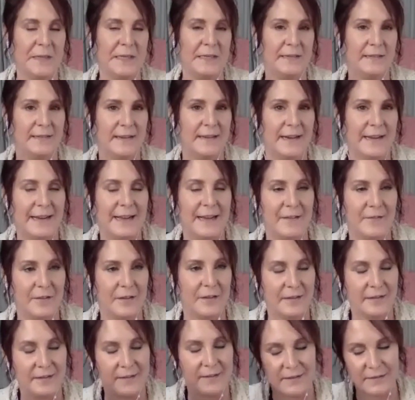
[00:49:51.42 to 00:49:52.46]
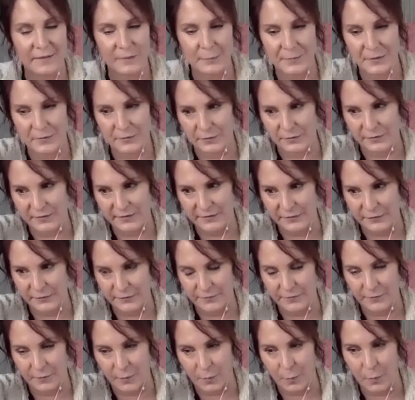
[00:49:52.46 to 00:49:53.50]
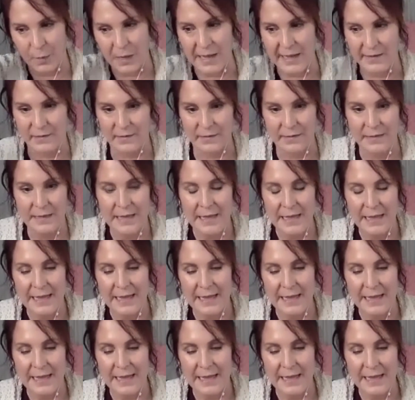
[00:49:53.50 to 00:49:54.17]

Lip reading: did not have a spiritual teacher for a while.